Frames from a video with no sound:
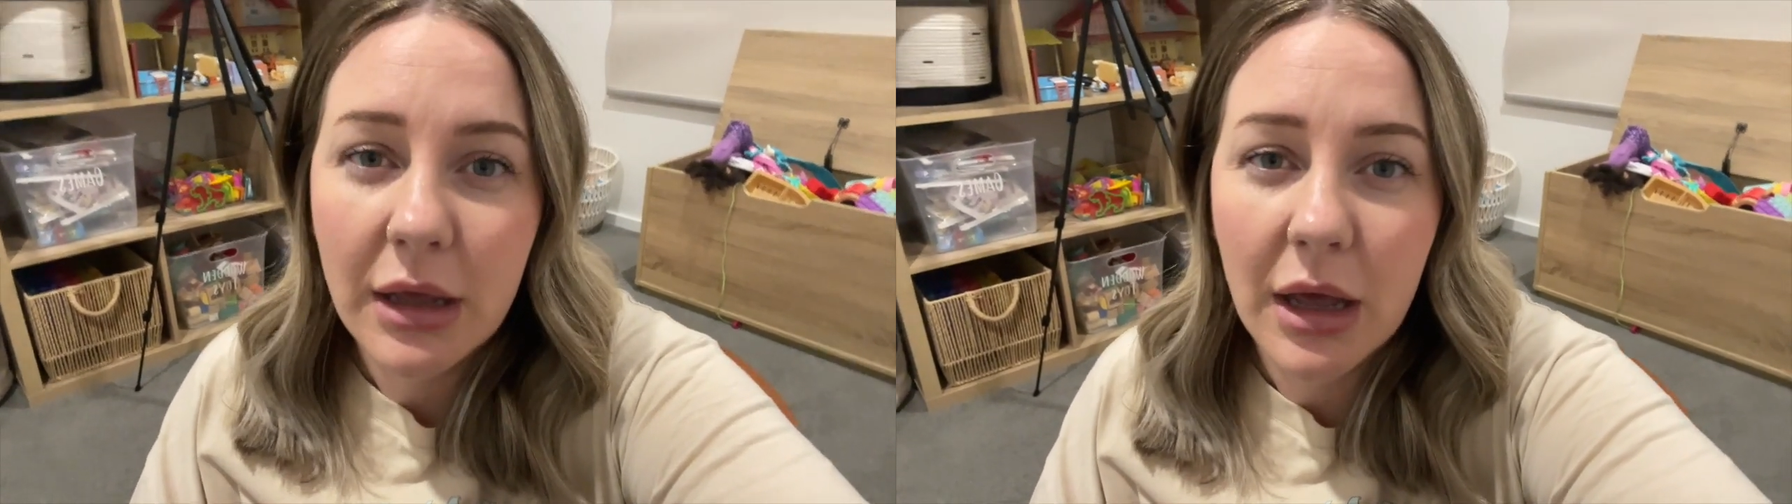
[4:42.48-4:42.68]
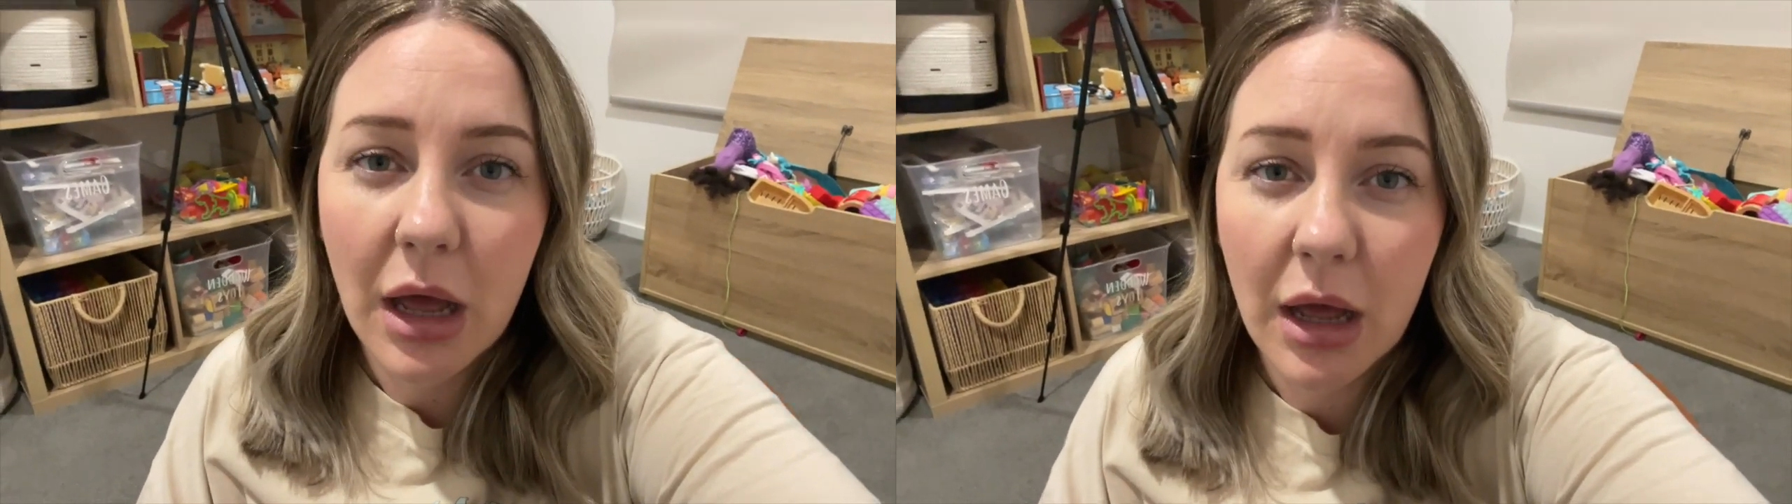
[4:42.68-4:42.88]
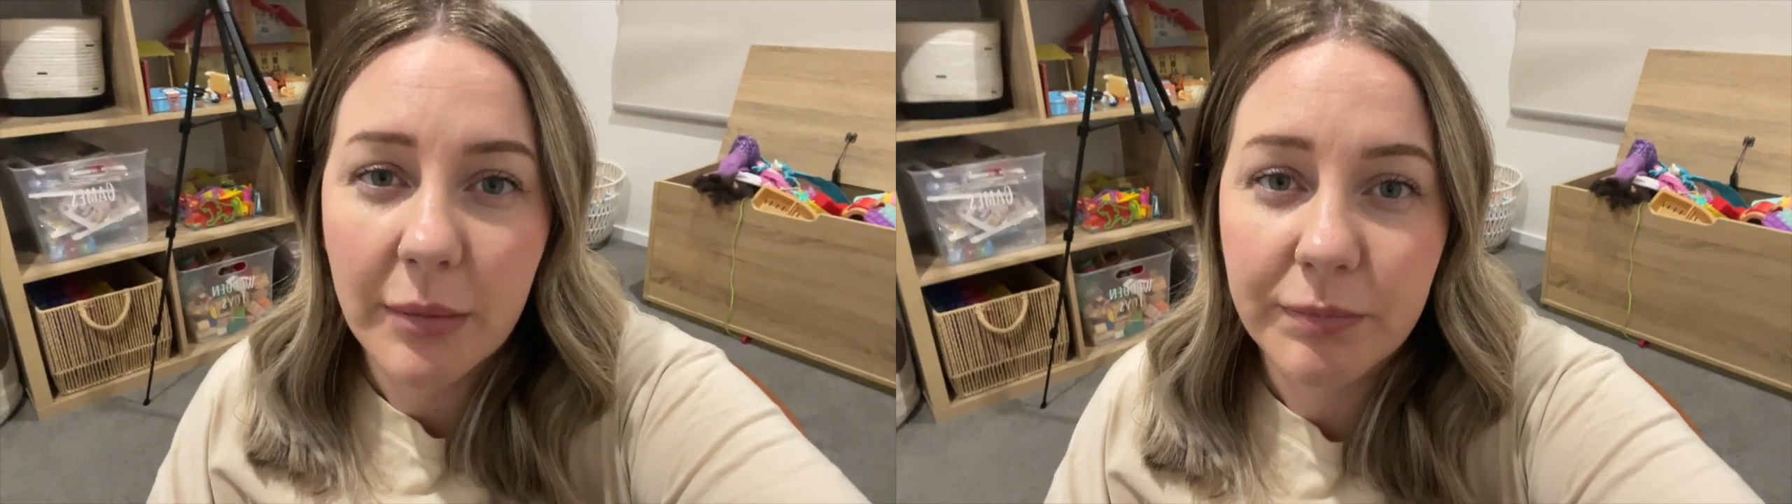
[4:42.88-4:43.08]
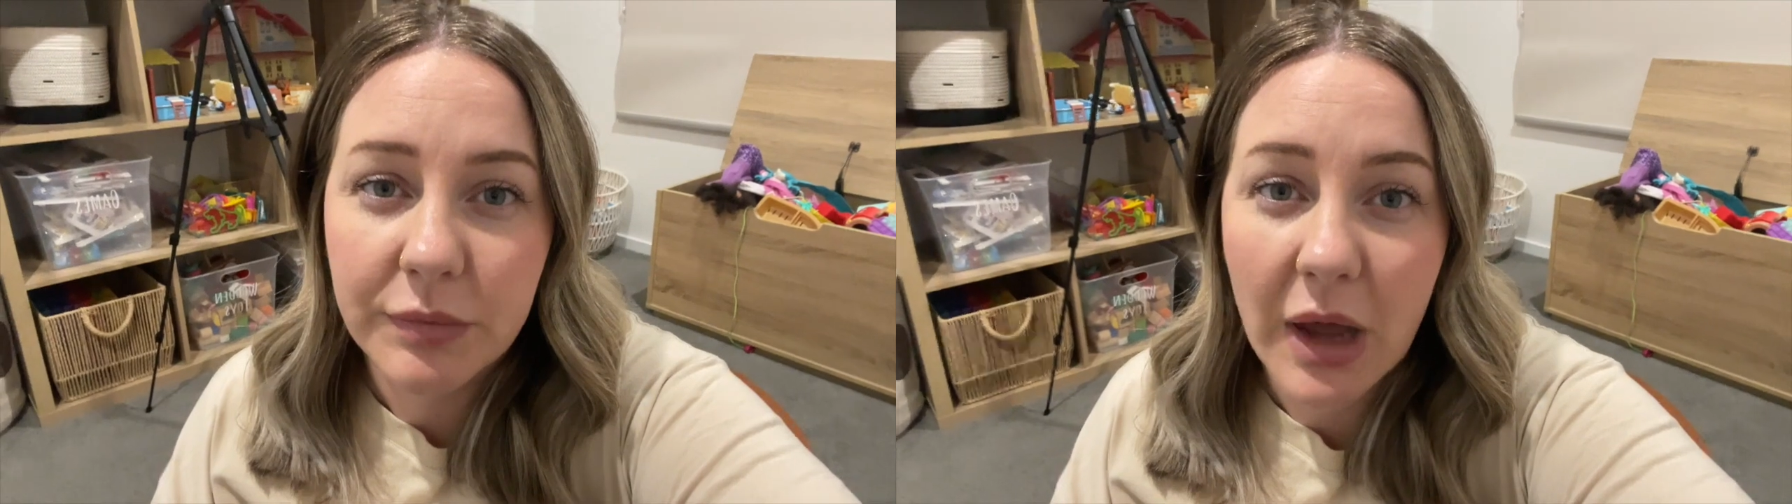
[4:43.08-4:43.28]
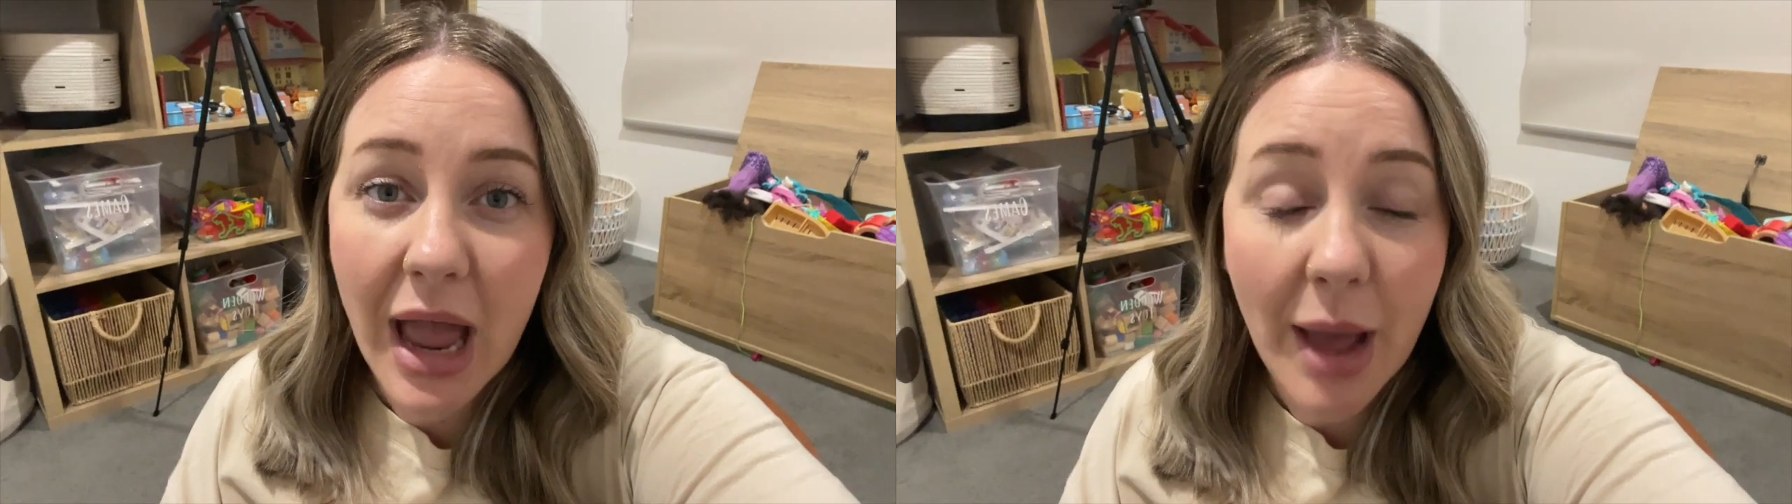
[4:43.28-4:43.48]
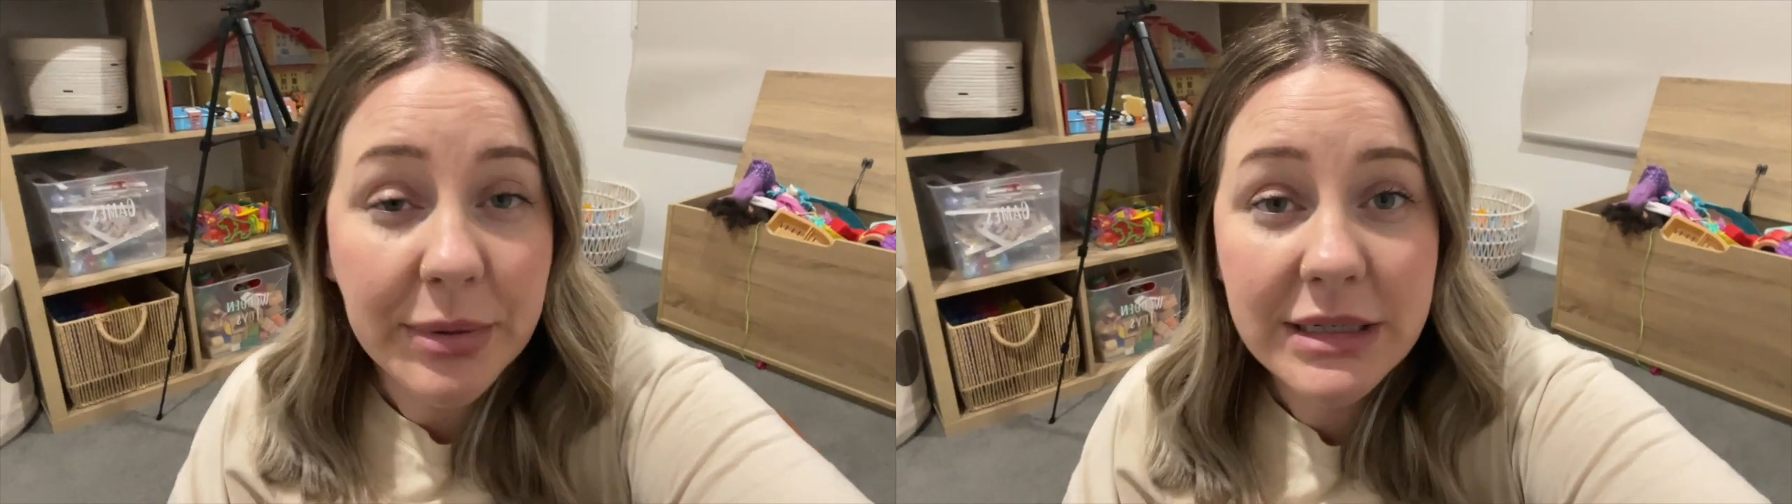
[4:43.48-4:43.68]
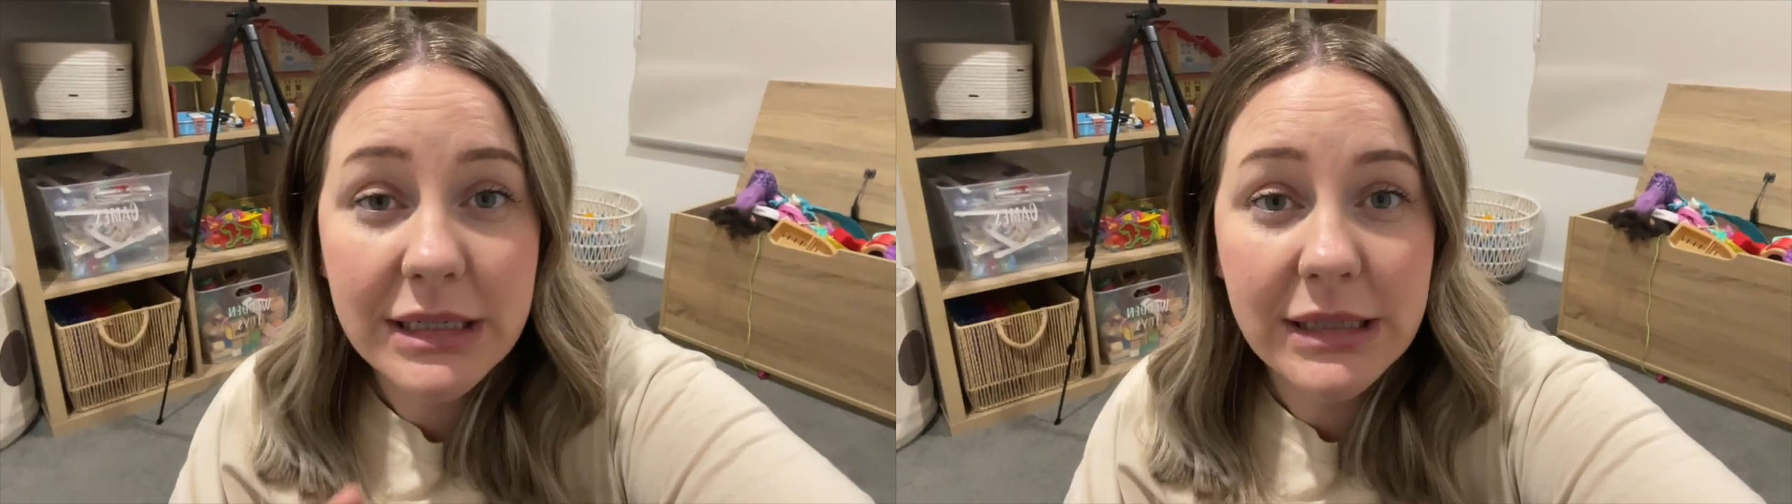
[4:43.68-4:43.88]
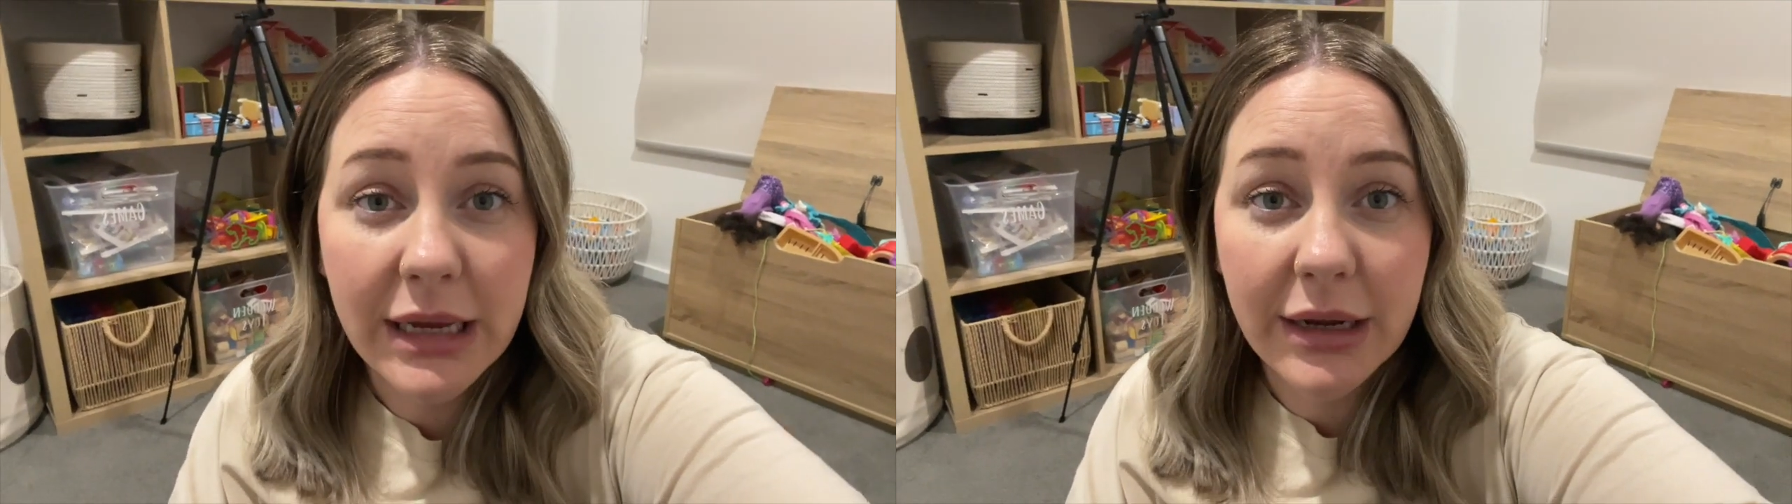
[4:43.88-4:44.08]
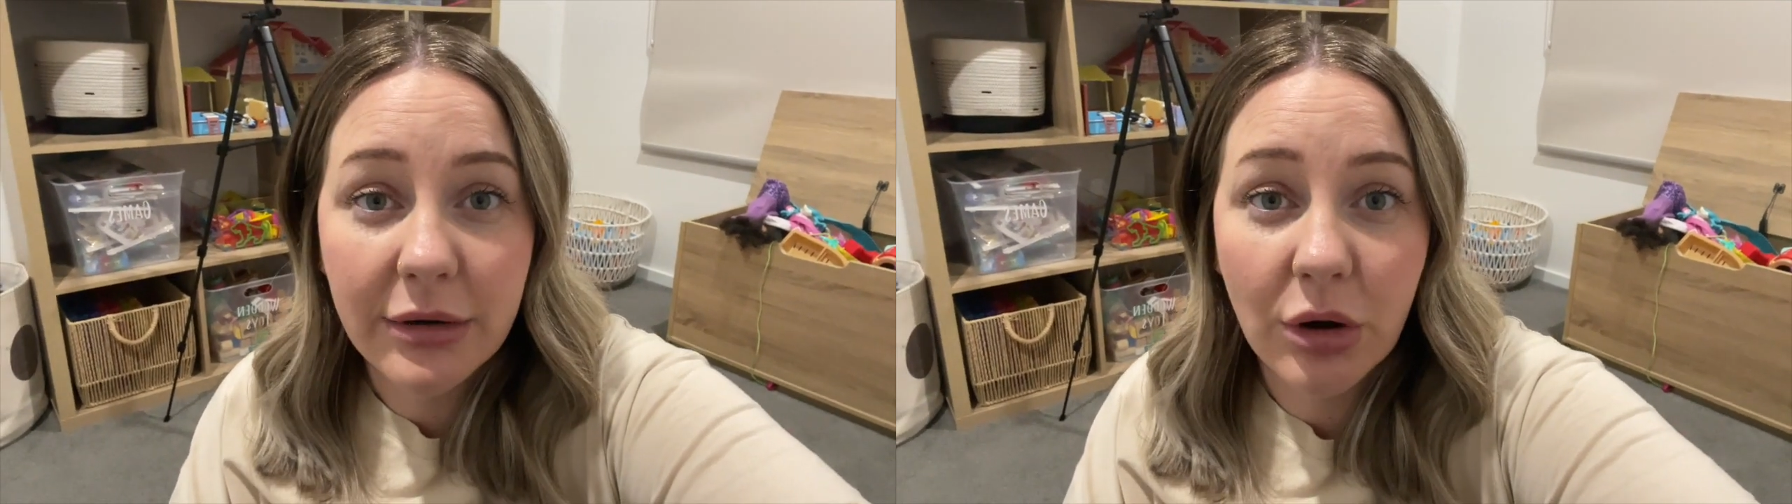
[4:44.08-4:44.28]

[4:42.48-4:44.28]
I happened to see it